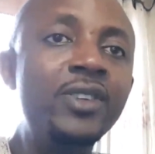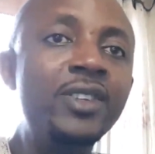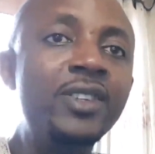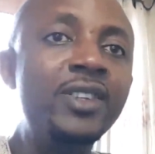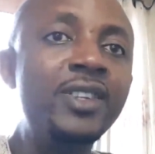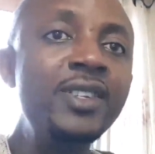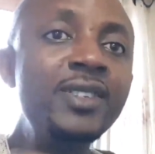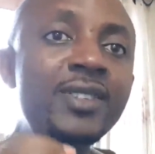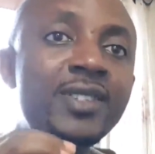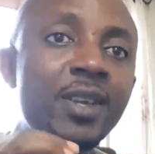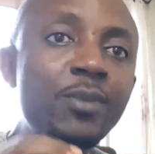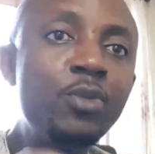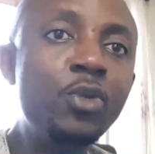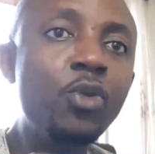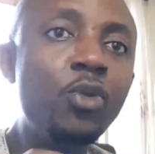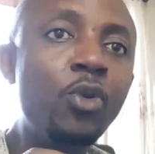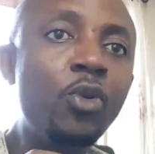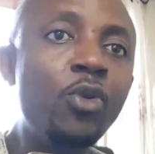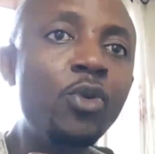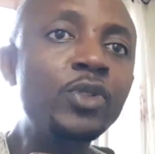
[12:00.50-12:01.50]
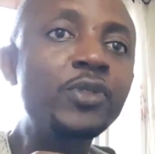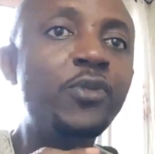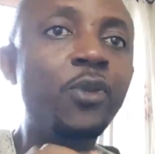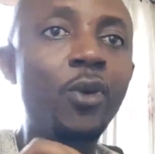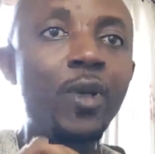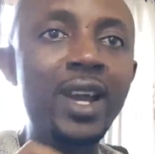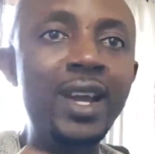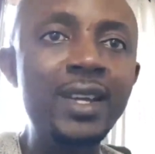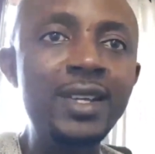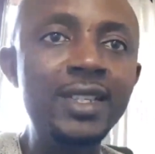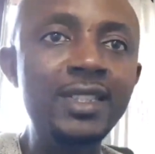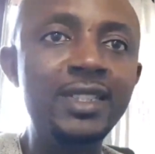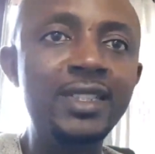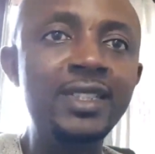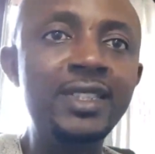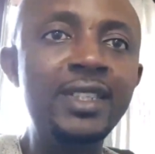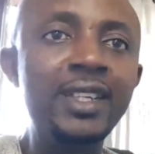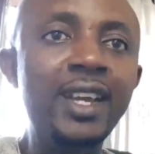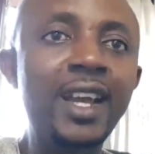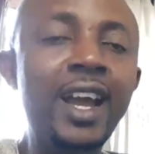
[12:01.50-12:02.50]
this same glucose for
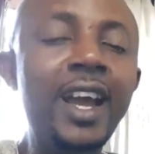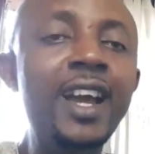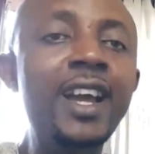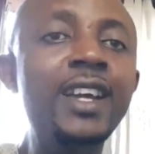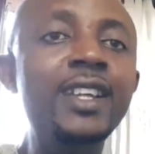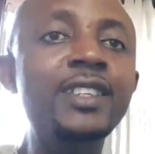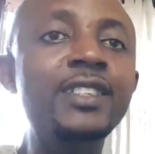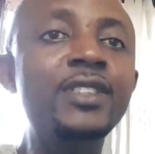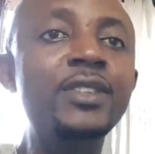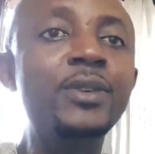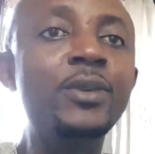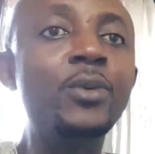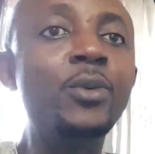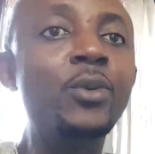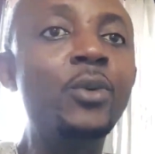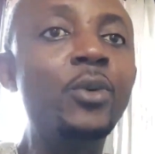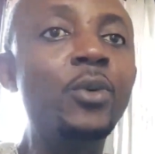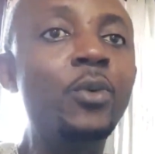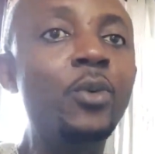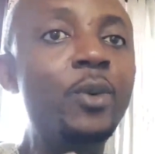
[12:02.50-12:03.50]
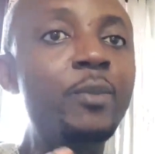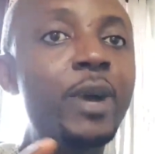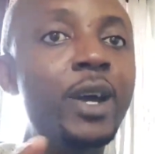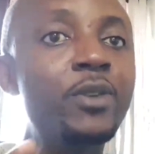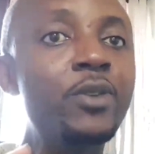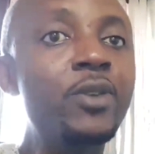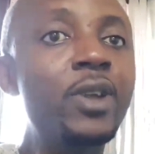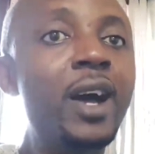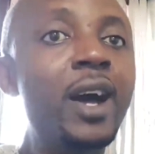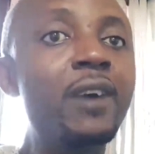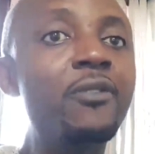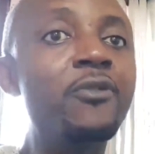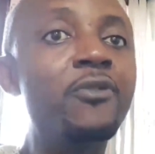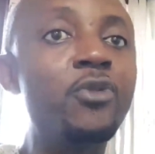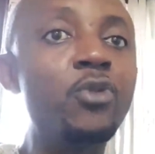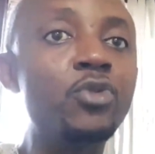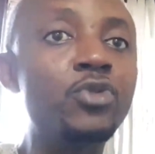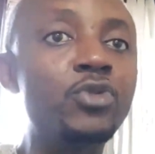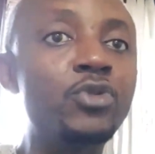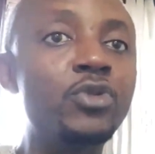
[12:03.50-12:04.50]
energy, and we might not have
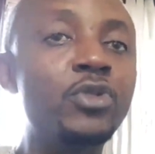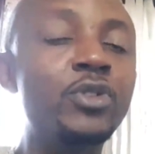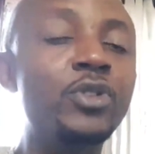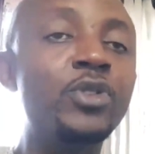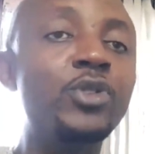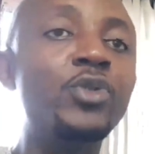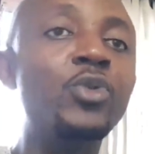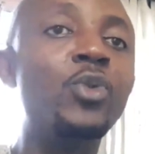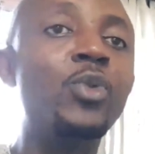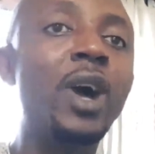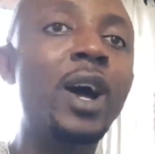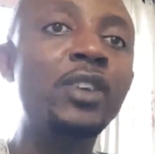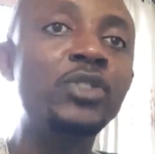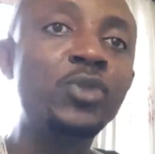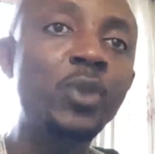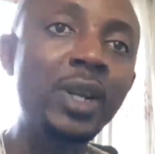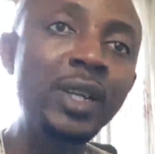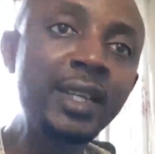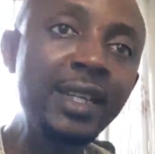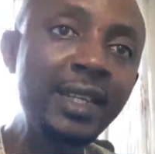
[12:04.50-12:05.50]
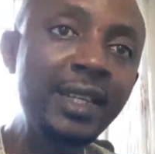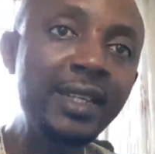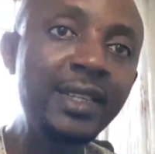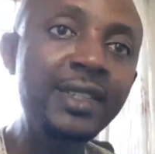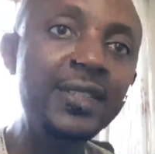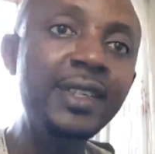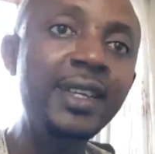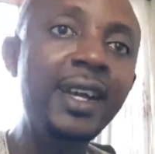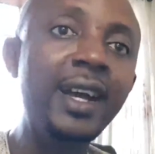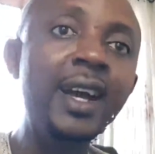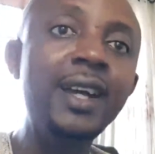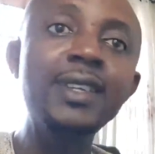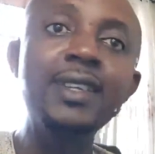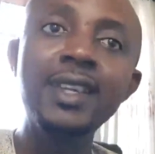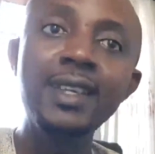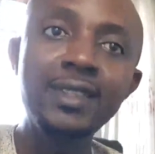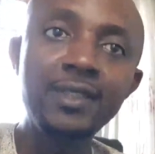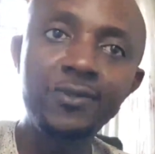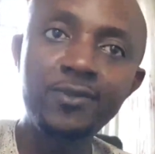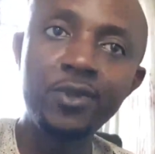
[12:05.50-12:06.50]
food to actually eat and
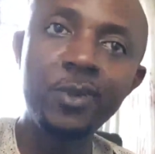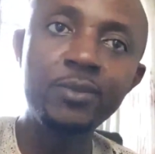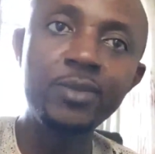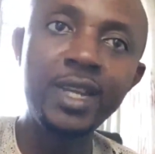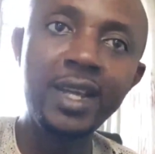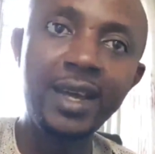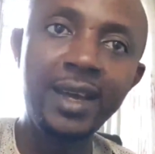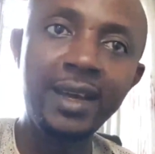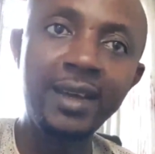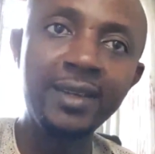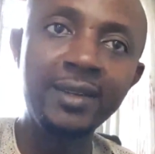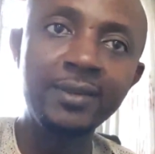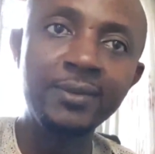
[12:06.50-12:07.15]
get it from there.